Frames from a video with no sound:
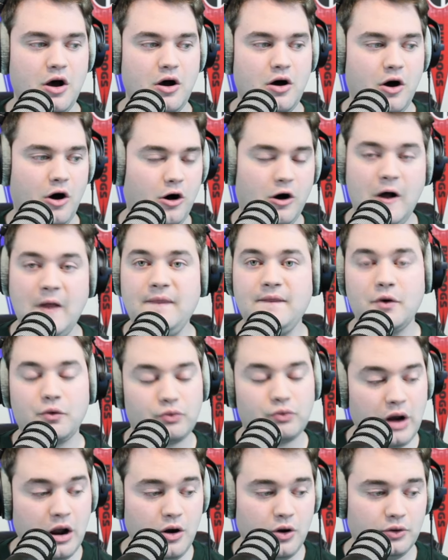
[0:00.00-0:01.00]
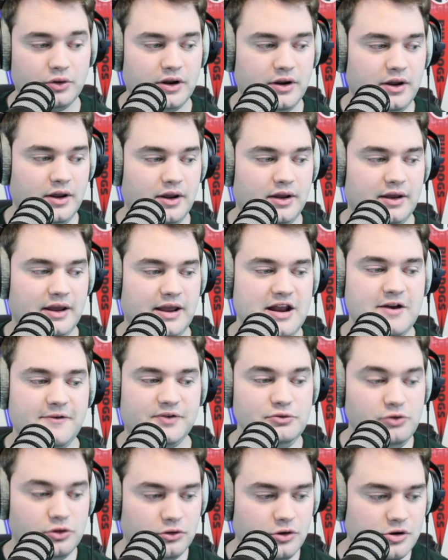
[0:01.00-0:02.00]
on the road. And if
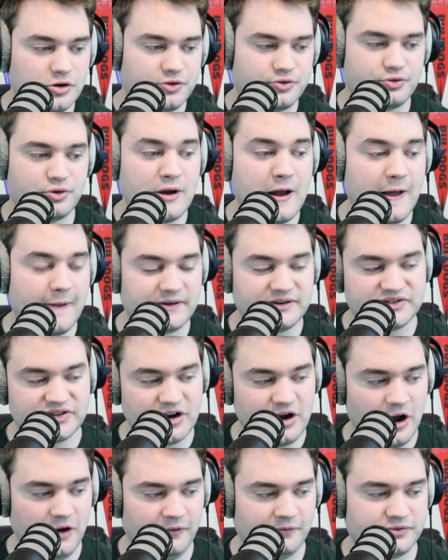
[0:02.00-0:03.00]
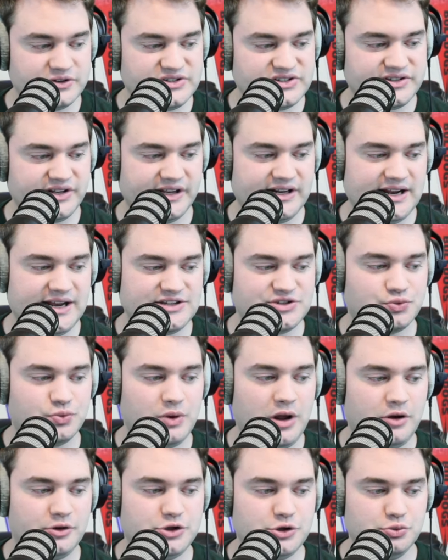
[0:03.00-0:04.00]
you look throughout this conference slate as
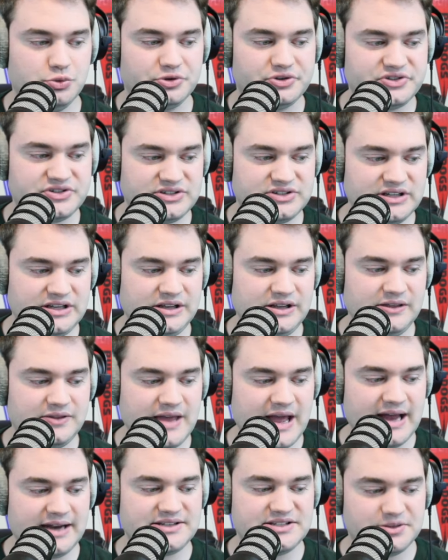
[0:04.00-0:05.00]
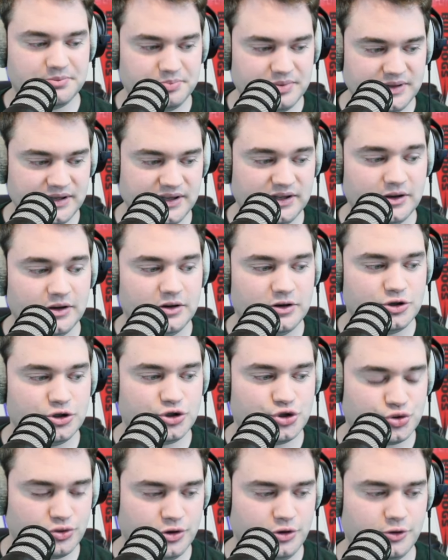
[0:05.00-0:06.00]
well, you will see that to be
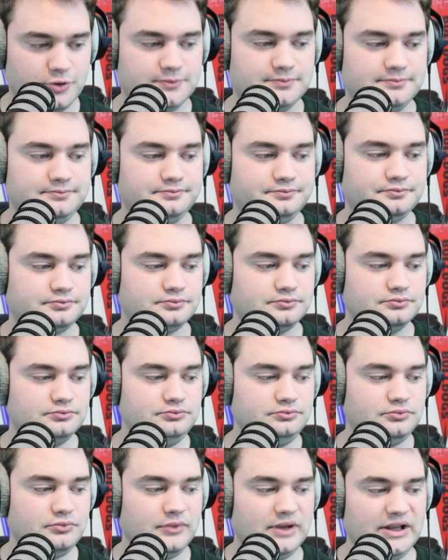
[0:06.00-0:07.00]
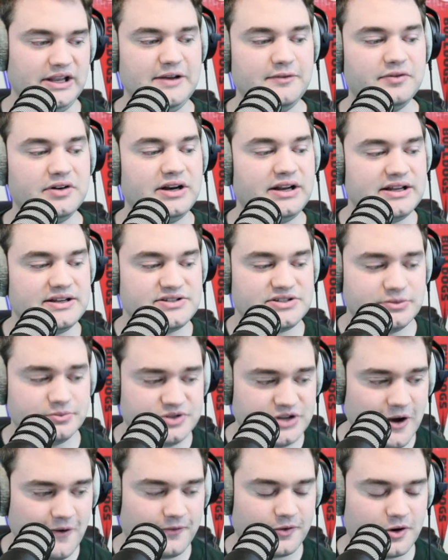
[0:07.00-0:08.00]
true. Even against some
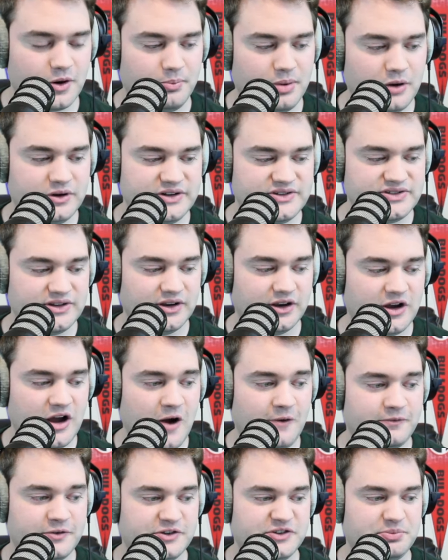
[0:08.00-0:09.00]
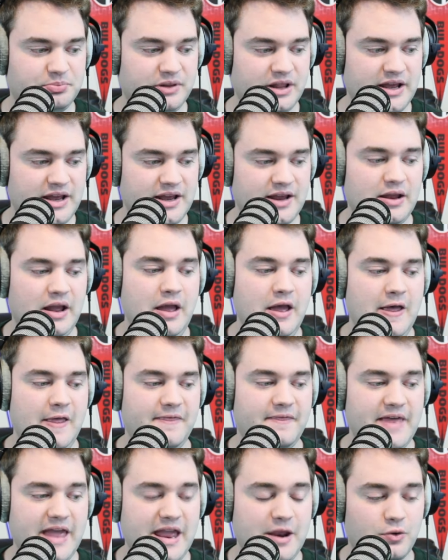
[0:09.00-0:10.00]
tougher opponents in conference play,
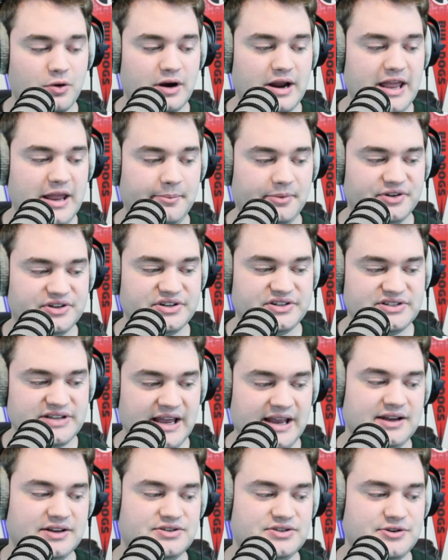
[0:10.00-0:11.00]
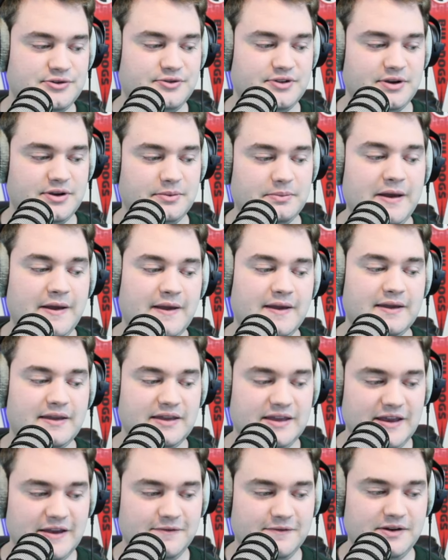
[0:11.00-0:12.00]
they were able to take it to them,
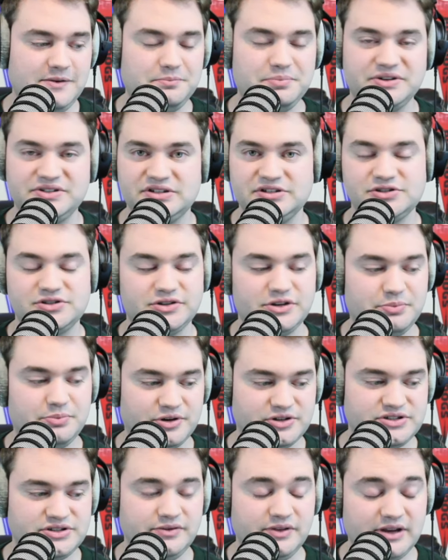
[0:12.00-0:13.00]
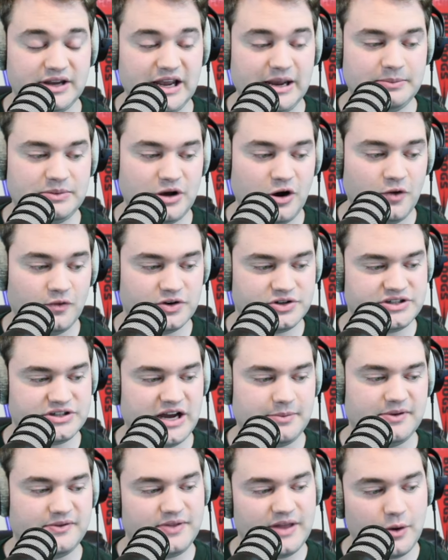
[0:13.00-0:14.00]
even potentially pushing the game to
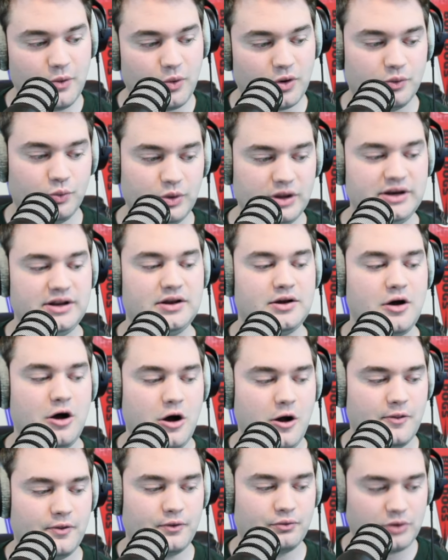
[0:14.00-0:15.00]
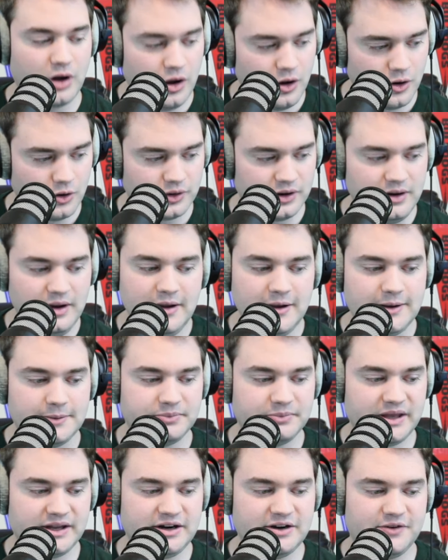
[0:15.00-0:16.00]
overtime if they weren't winning on the road.
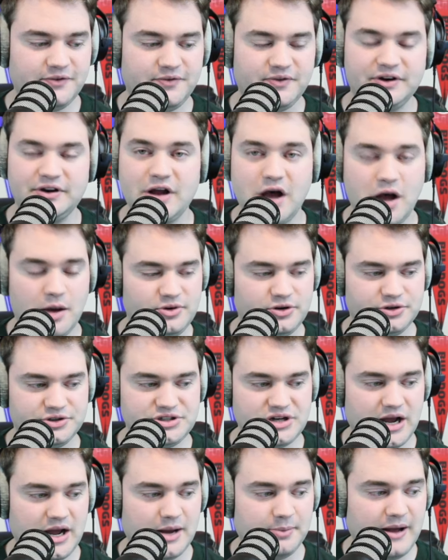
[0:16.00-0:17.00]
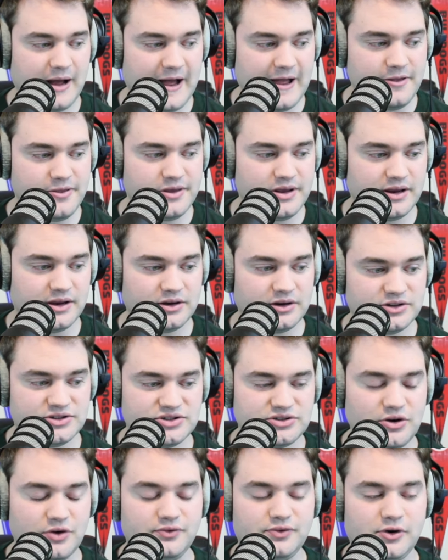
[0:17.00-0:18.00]
They did a phenomenal job, I think,
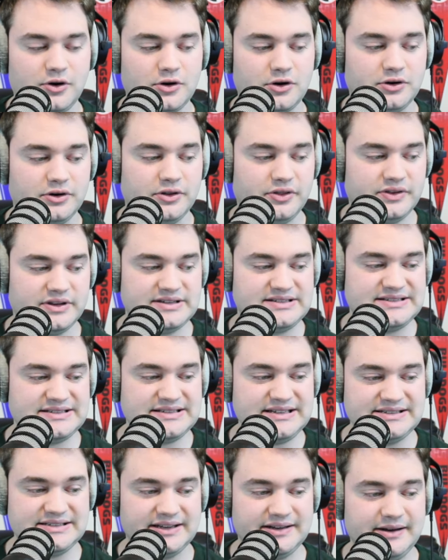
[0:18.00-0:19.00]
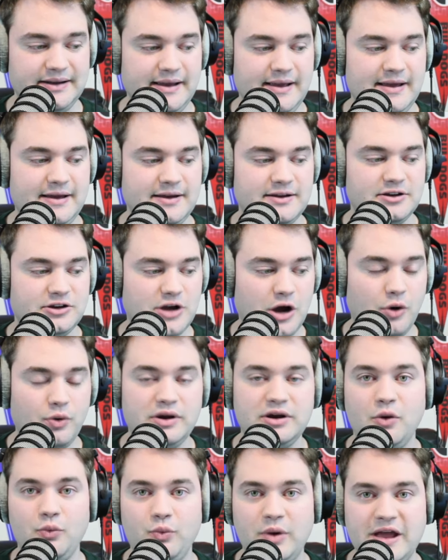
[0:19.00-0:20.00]
so far this season,
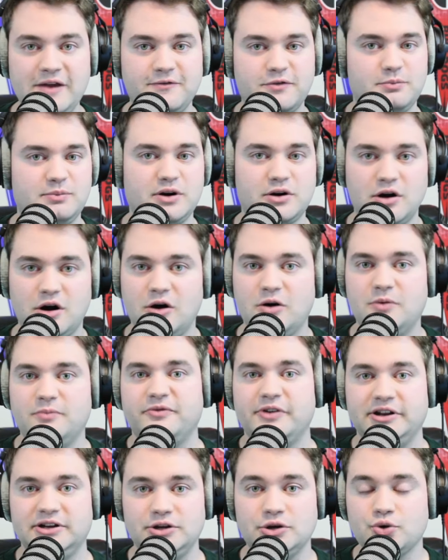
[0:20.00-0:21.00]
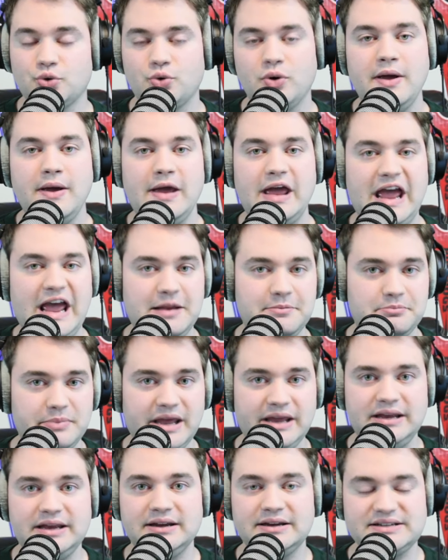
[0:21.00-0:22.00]
going away from their home venue and
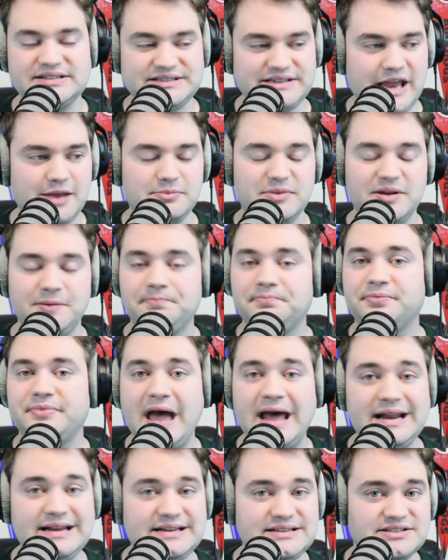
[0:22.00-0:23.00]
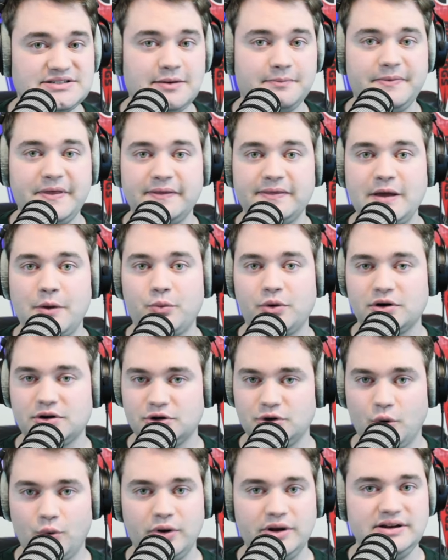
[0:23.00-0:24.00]
making a statement. That is something that we're
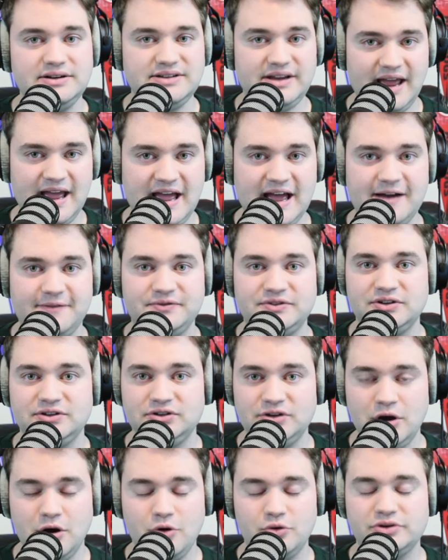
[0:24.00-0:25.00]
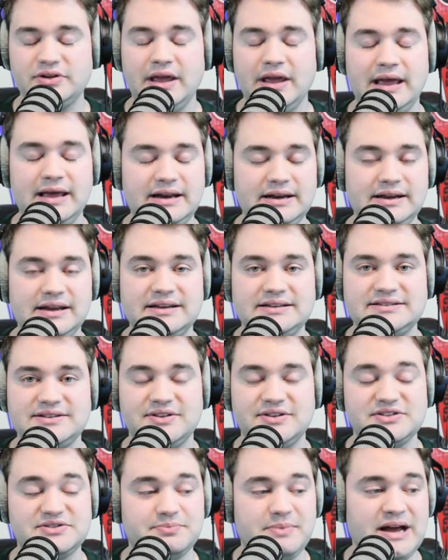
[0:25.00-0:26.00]
going to have to note heading into
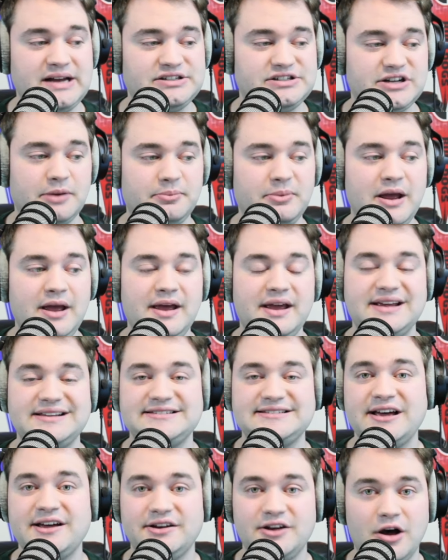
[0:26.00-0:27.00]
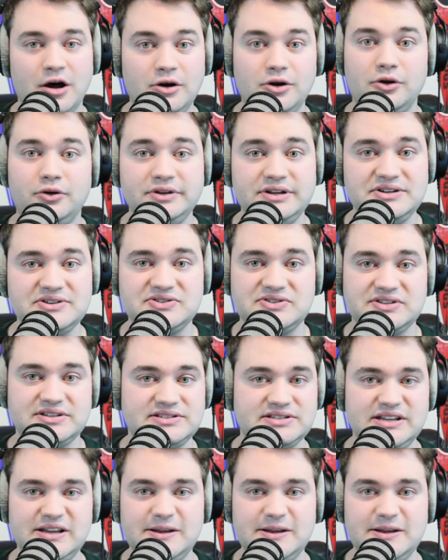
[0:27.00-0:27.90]
this matchup, is that not only is this team